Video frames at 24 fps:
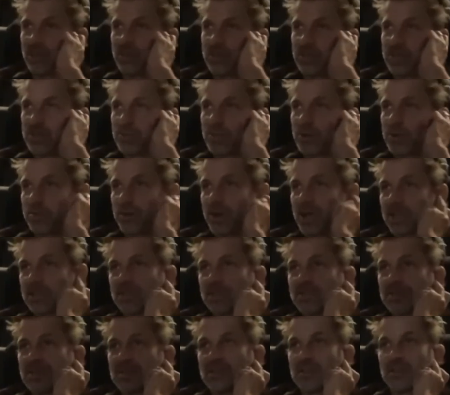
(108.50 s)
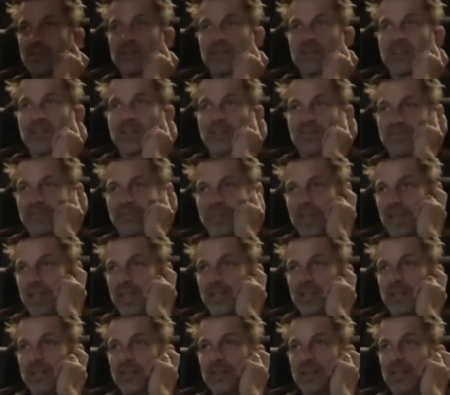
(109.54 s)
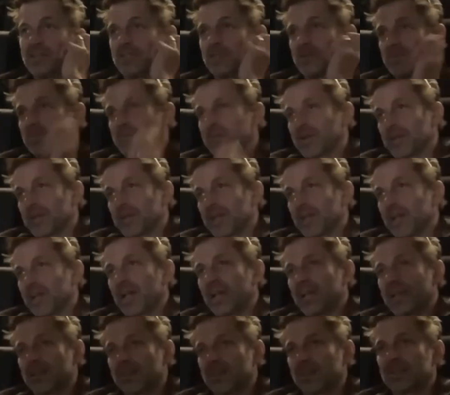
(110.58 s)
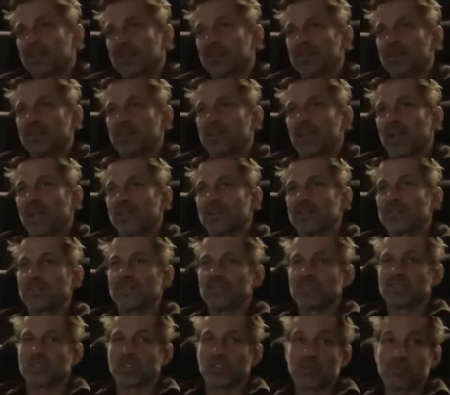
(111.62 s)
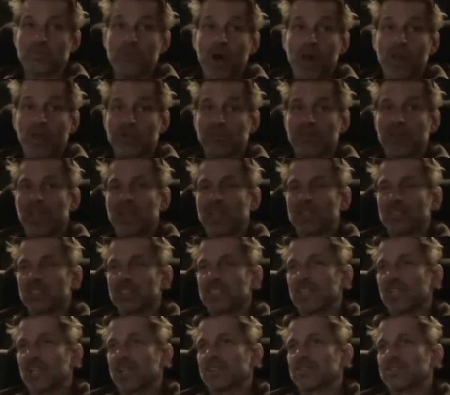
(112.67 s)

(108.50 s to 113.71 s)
a little more practice. And Superman kind of had to do that. There's a small advantage, yeah.